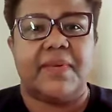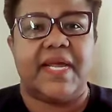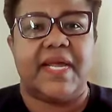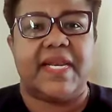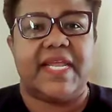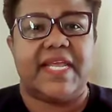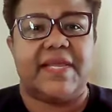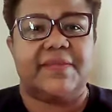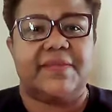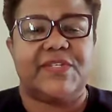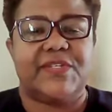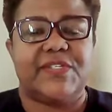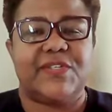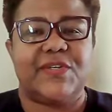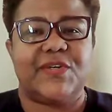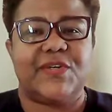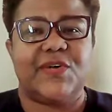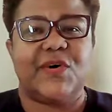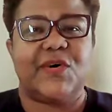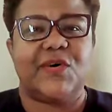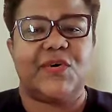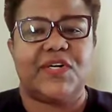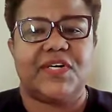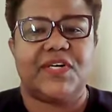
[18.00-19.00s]
My name is
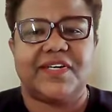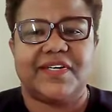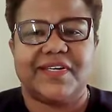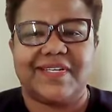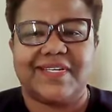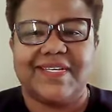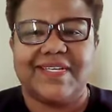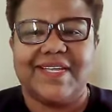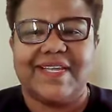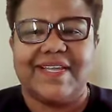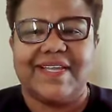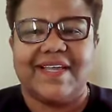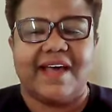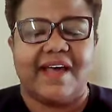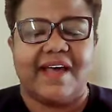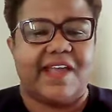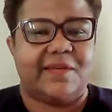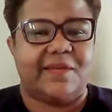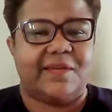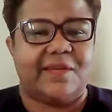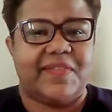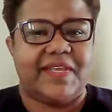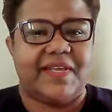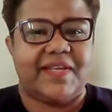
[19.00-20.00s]
Nicole Cook.
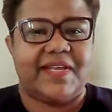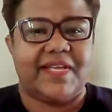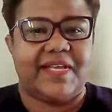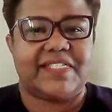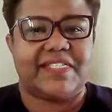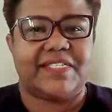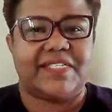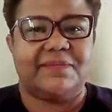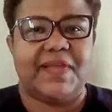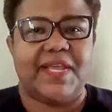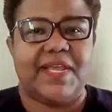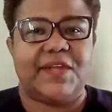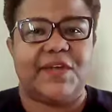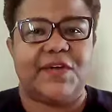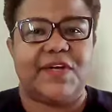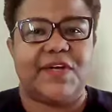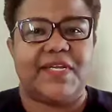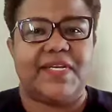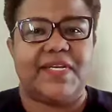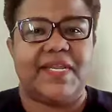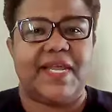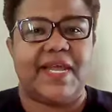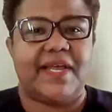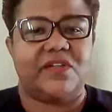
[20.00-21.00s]
I am the Augusta Baker
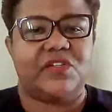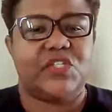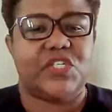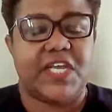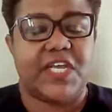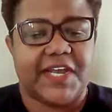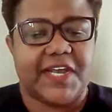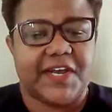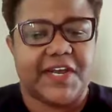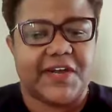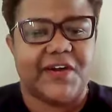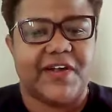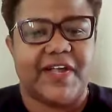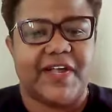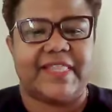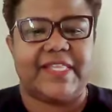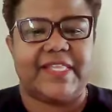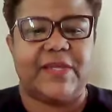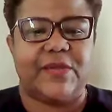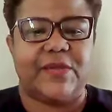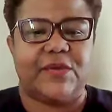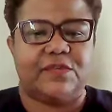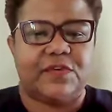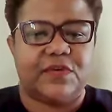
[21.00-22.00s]
Endowed Chair
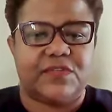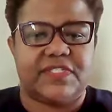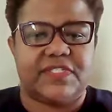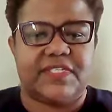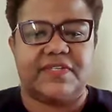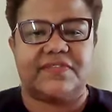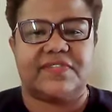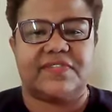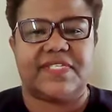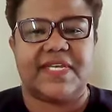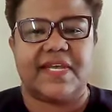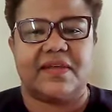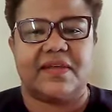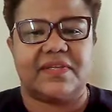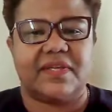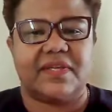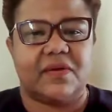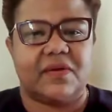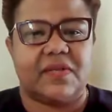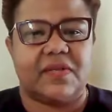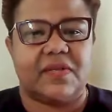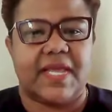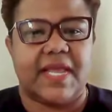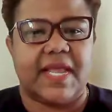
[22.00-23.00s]
at the University of South
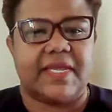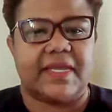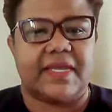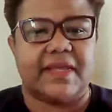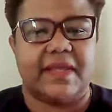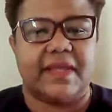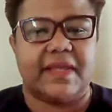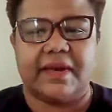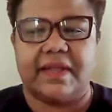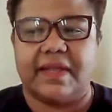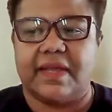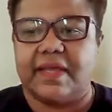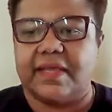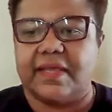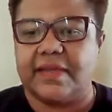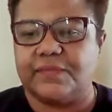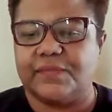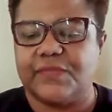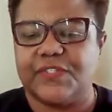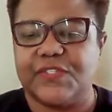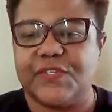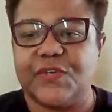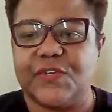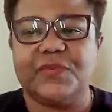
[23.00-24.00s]
Carolina, and
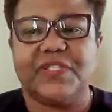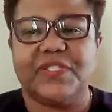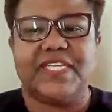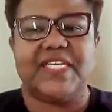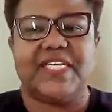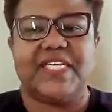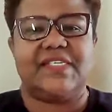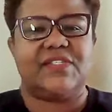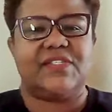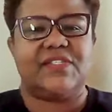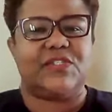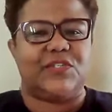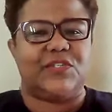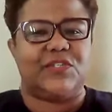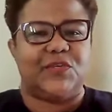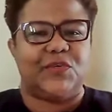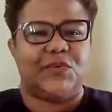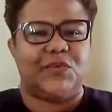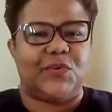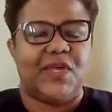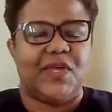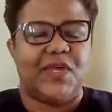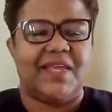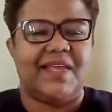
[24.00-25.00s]
I'm so pleased
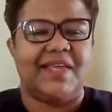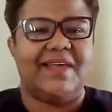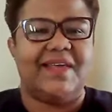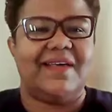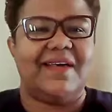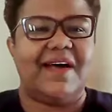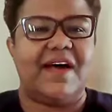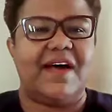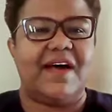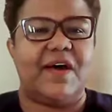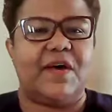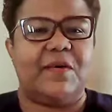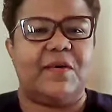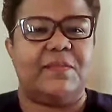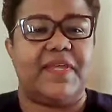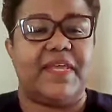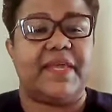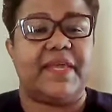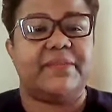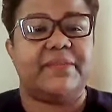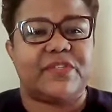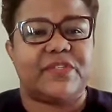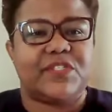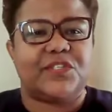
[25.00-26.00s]
to
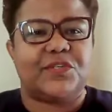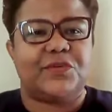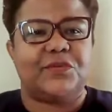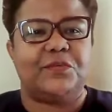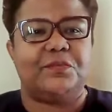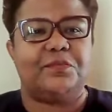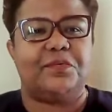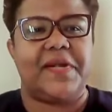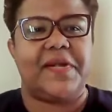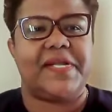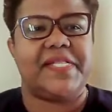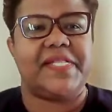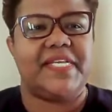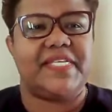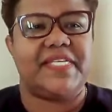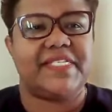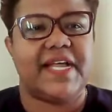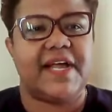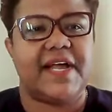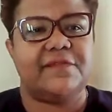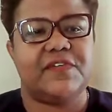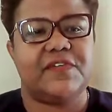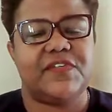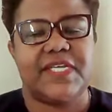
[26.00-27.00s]
be able to bring these
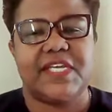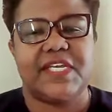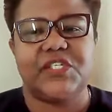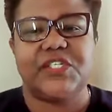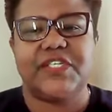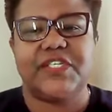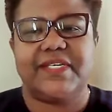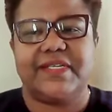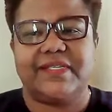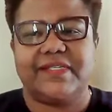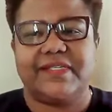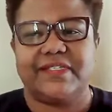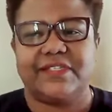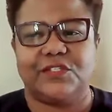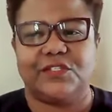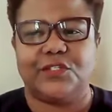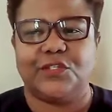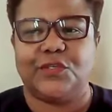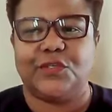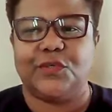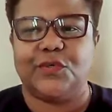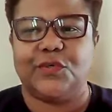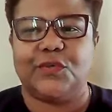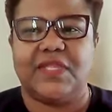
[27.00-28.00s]

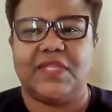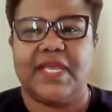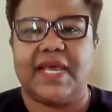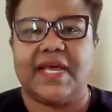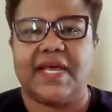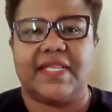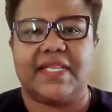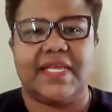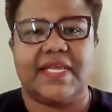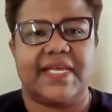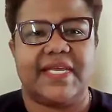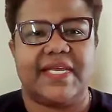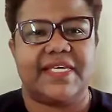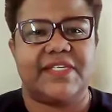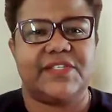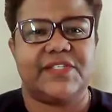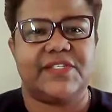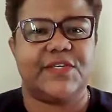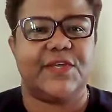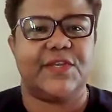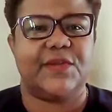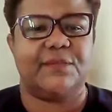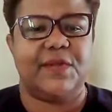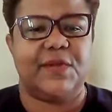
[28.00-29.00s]
conversations to the
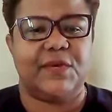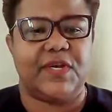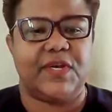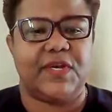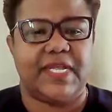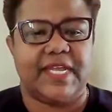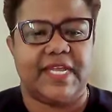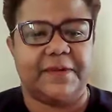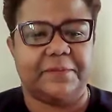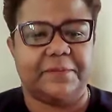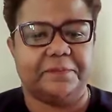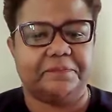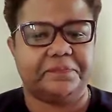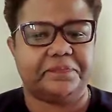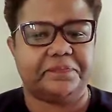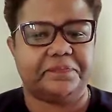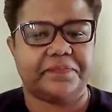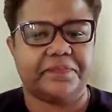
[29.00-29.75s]
LIS community.